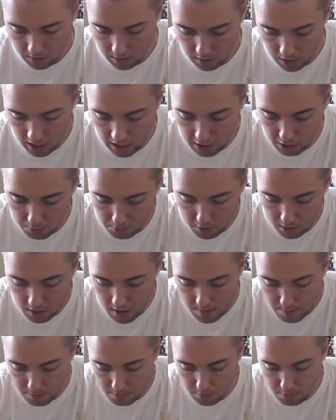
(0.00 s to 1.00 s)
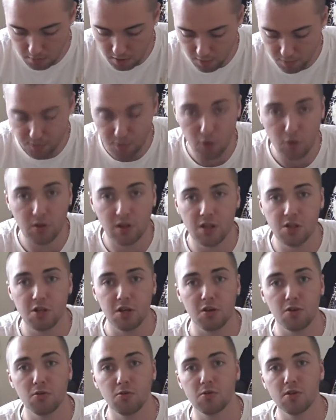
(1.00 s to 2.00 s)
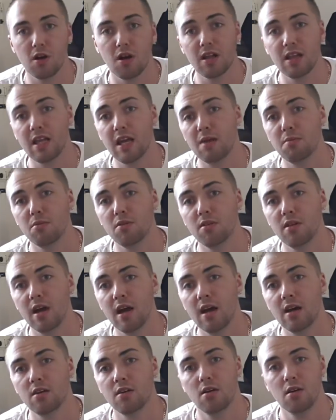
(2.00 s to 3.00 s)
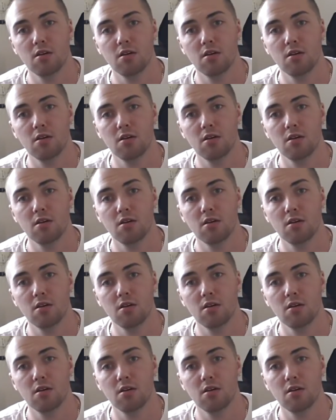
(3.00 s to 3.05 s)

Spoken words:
got my 4-digit call sign name on there.